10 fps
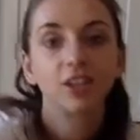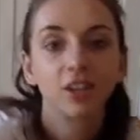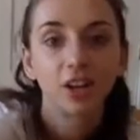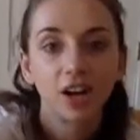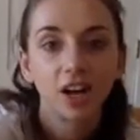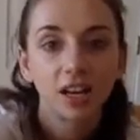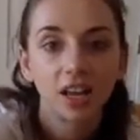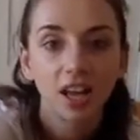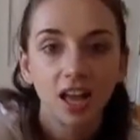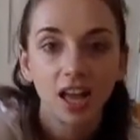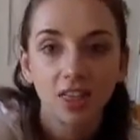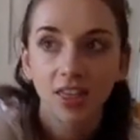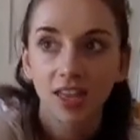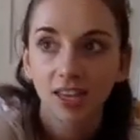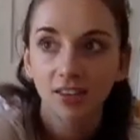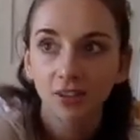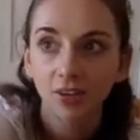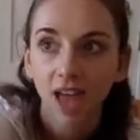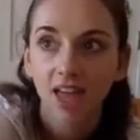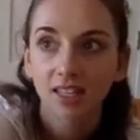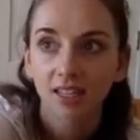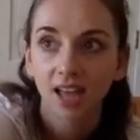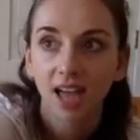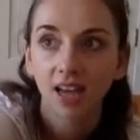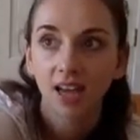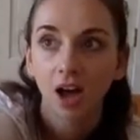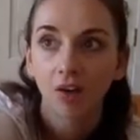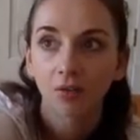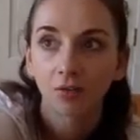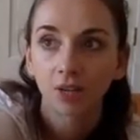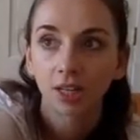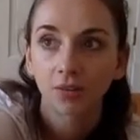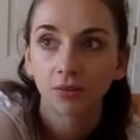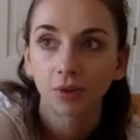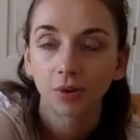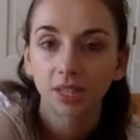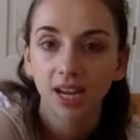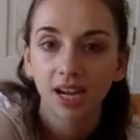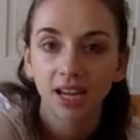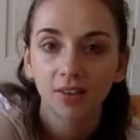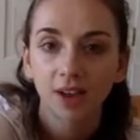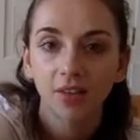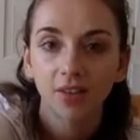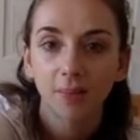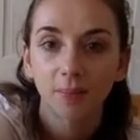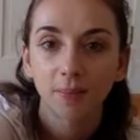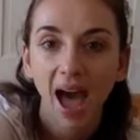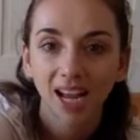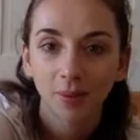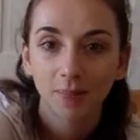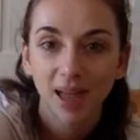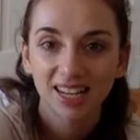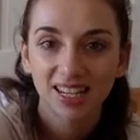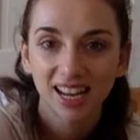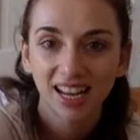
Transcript: Good. Think, if you can, Dan, of really rotating rather than back bending.